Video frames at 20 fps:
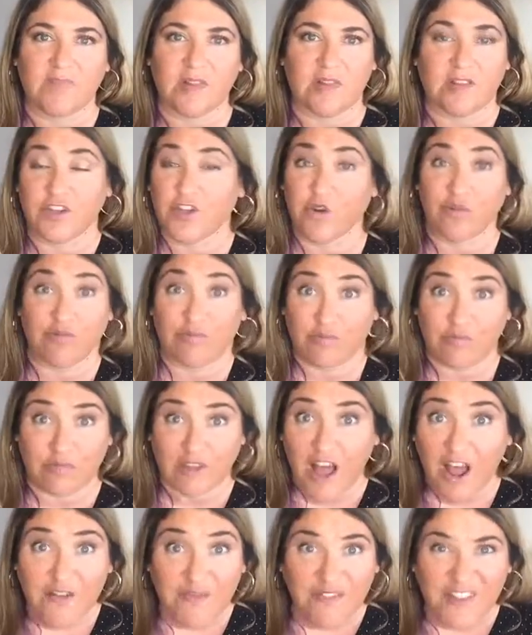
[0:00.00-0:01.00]
your
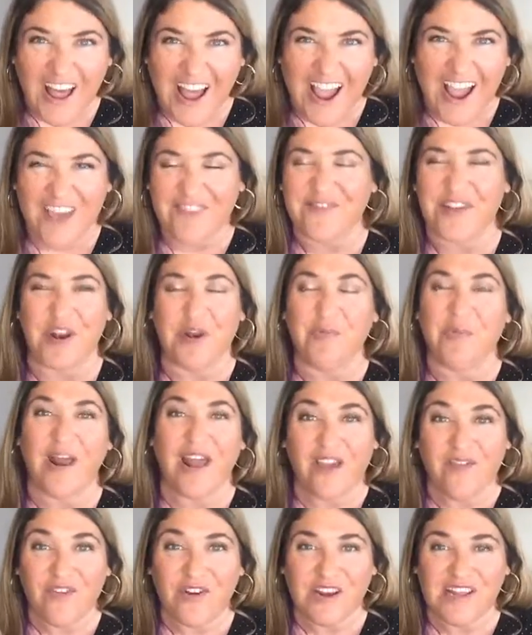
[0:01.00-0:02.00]
love life,
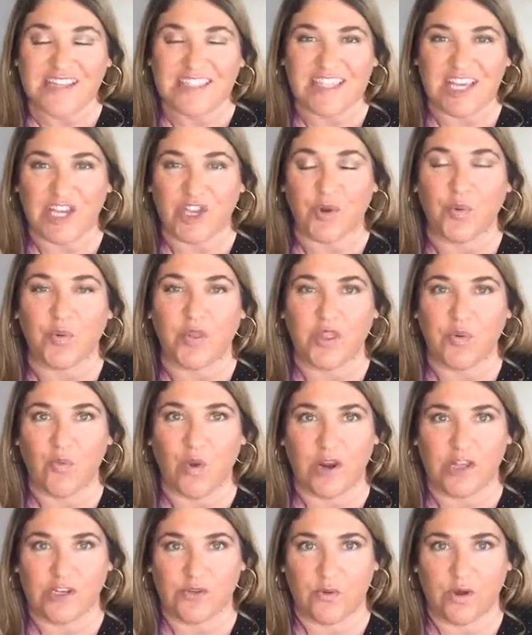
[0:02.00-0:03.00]
whatever it is that you're really
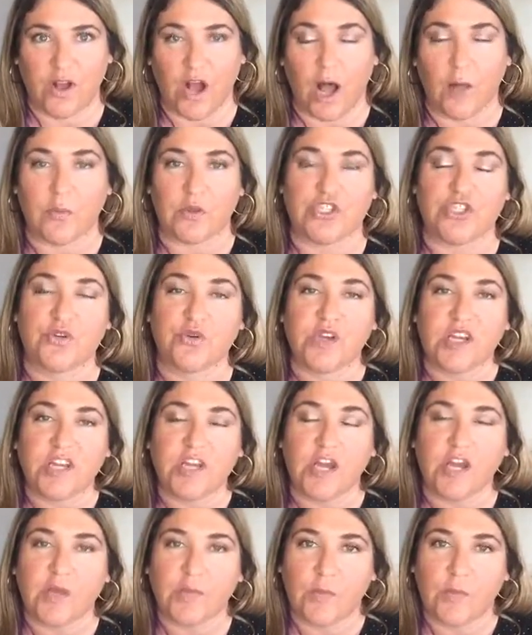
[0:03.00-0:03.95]
wanting to accomplish, you can